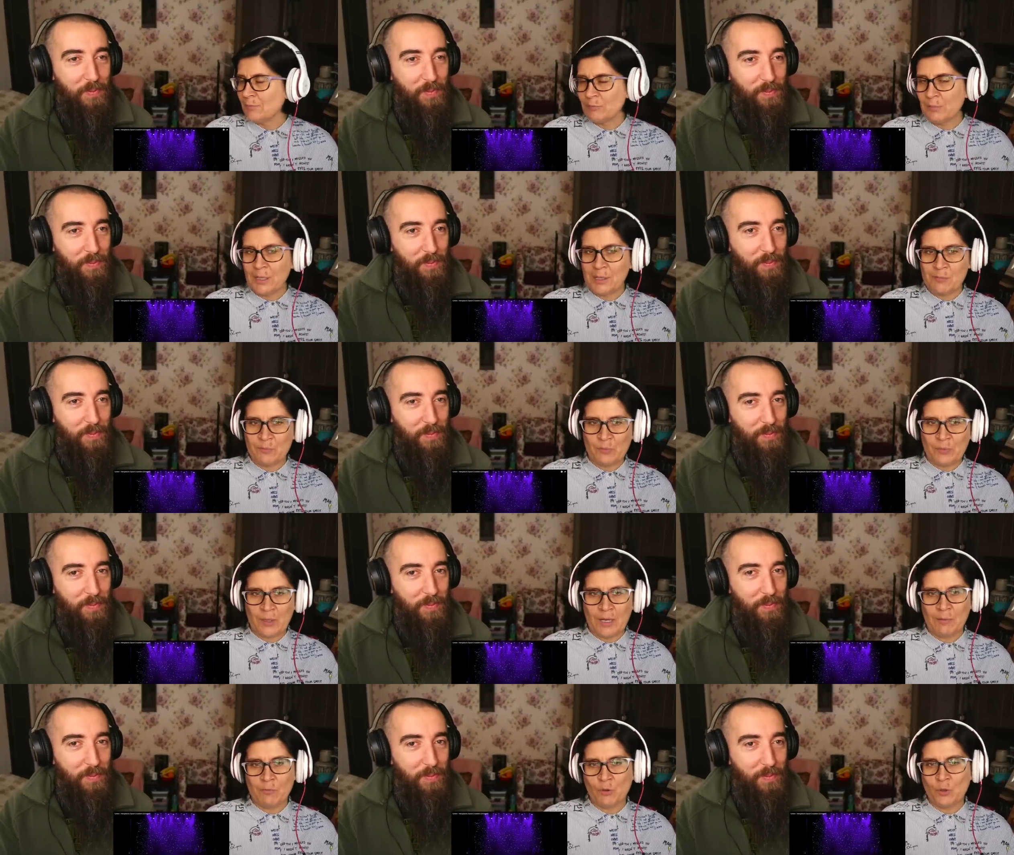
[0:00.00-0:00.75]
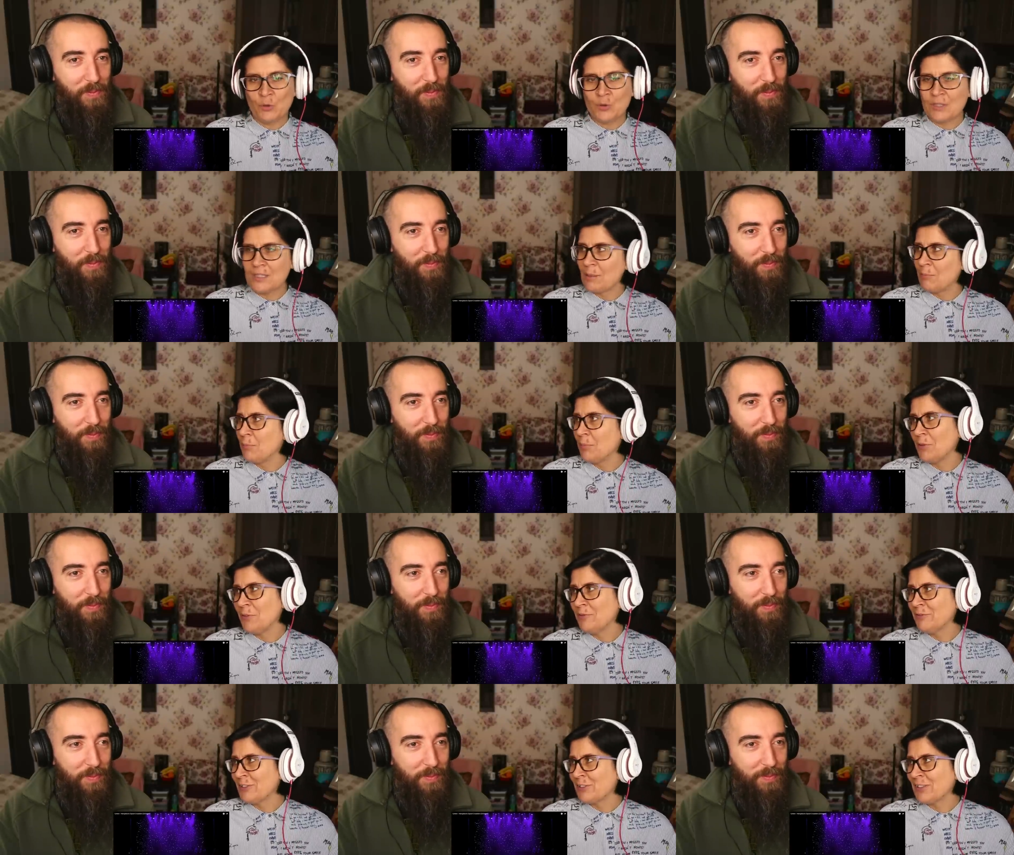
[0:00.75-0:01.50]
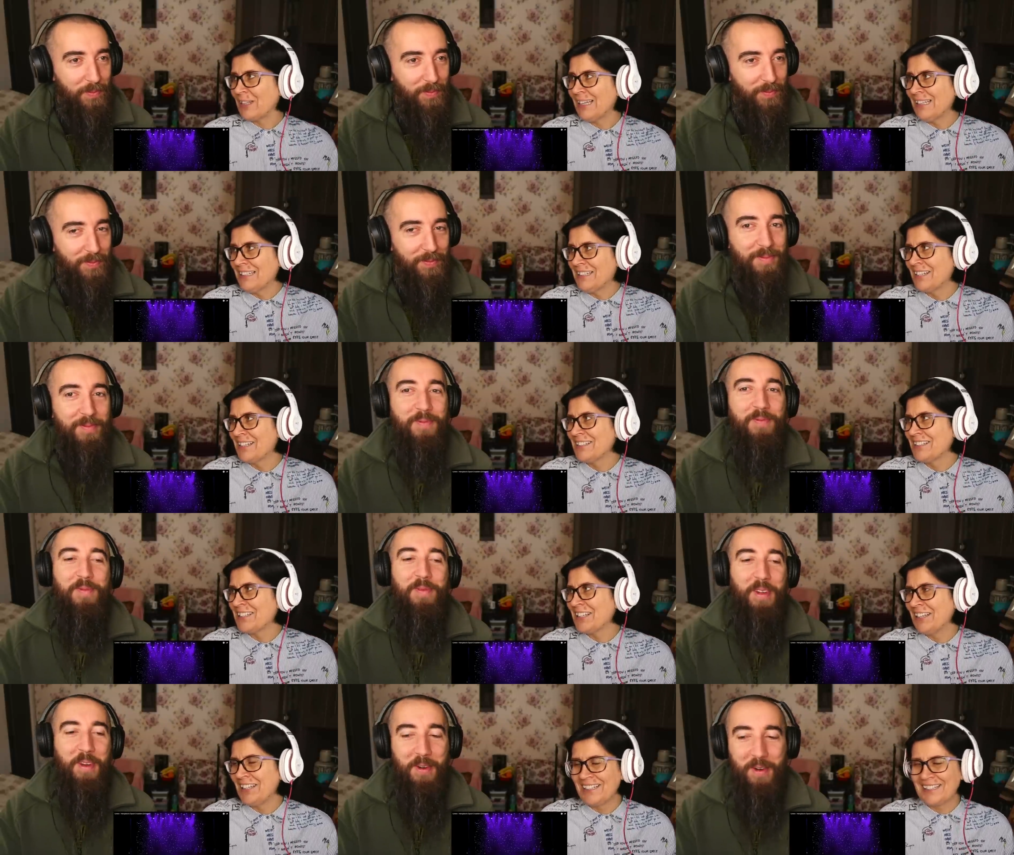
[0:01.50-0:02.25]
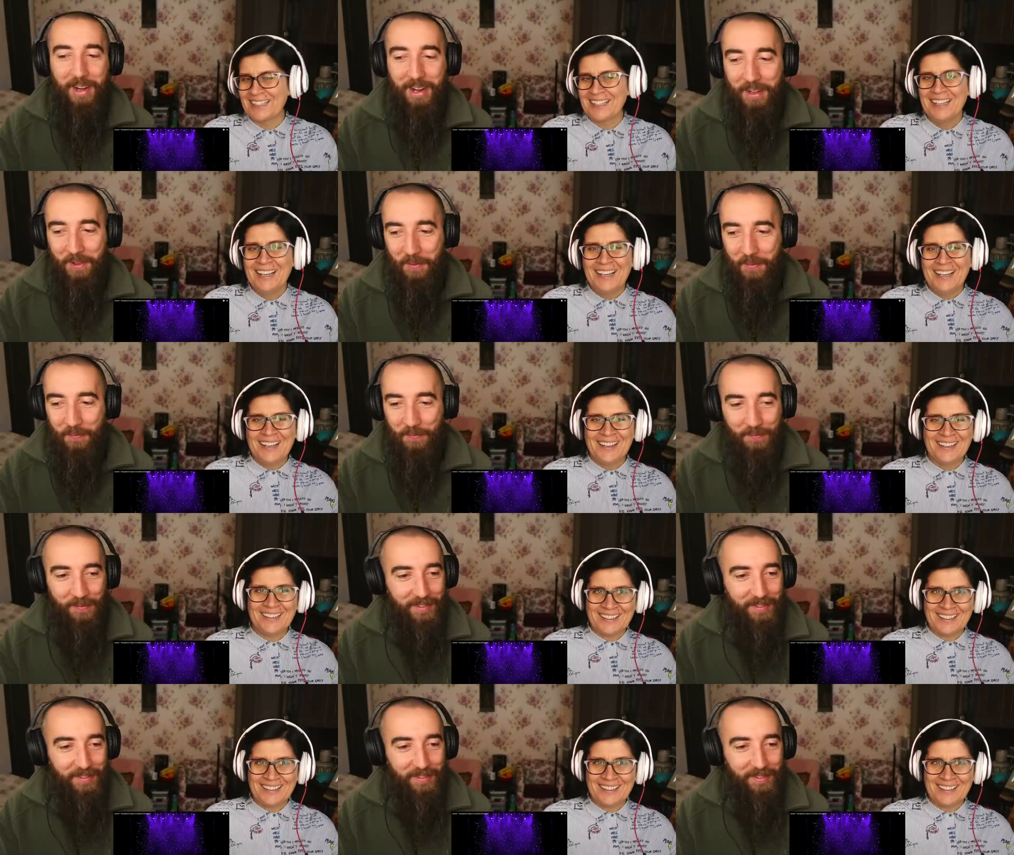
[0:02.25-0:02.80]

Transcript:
Speaker 1: I'm too simple for that. All right.